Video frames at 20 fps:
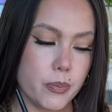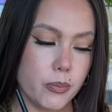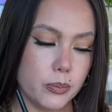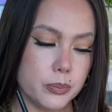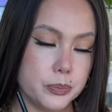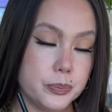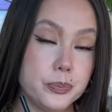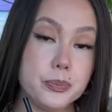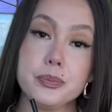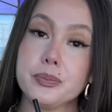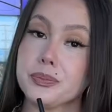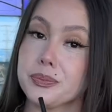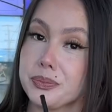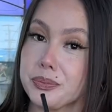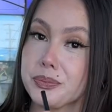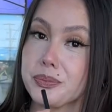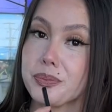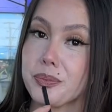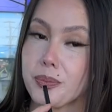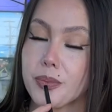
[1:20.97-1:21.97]
Mm,
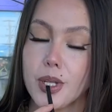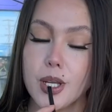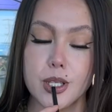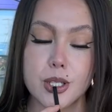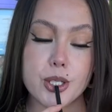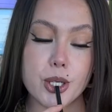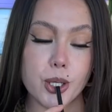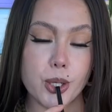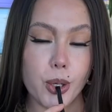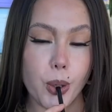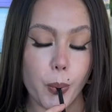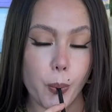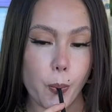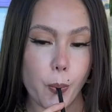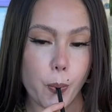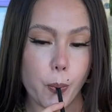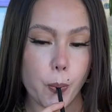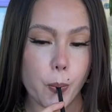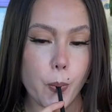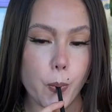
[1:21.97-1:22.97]
that's good. That's it
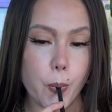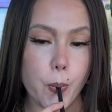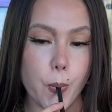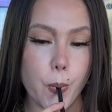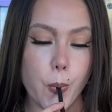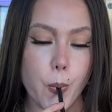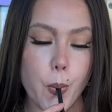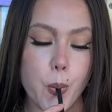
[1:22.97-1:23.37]
good? Mm -hmm.